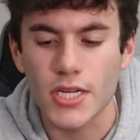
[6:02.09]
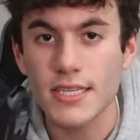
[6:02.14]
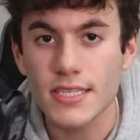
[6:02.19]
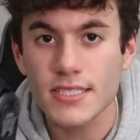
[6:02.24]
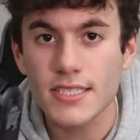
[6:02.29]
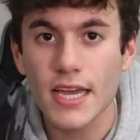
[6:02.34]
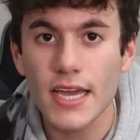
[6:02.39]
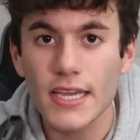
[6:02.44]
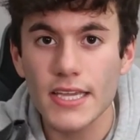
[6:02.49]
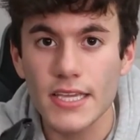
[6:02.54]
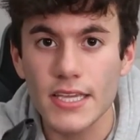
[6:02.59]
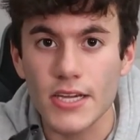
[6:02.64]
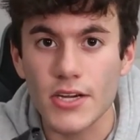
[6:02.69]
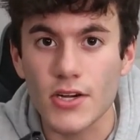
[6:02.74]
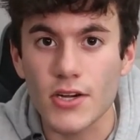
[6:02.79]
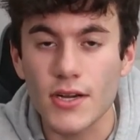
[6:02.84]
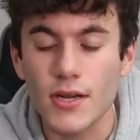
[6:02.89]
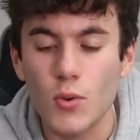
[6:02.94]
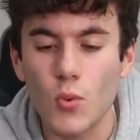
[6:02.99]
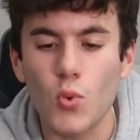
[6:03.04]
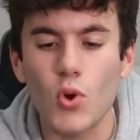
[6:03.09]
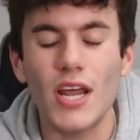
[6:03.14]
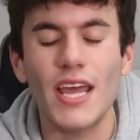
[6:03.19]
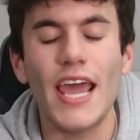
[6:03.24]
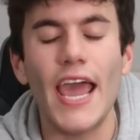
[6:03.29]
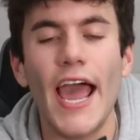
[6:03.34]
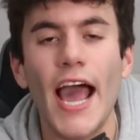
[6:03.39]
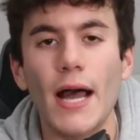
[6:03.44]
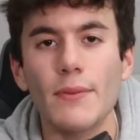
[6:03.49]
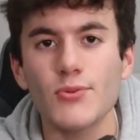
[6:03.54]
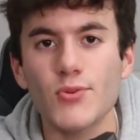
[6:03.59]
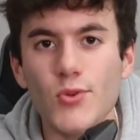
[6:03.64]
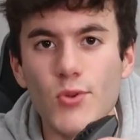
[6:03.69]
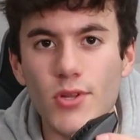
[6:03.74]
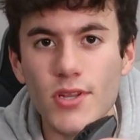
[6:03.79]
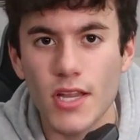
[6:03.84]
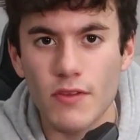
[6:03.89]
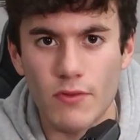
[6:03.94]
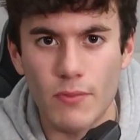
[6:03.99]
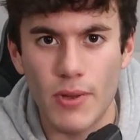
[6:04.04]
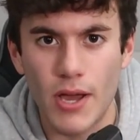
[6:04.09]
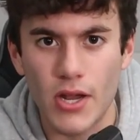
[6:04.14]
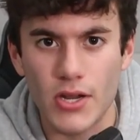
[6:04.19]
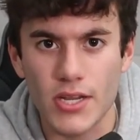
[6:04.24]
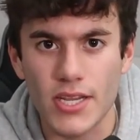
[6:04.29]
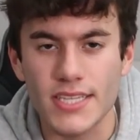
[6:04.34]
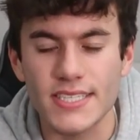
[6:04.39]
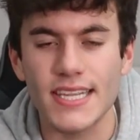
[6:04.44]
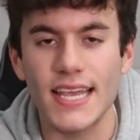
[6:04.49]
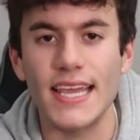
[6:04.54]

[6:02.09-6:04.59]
This guy here, what I absolutely love about it is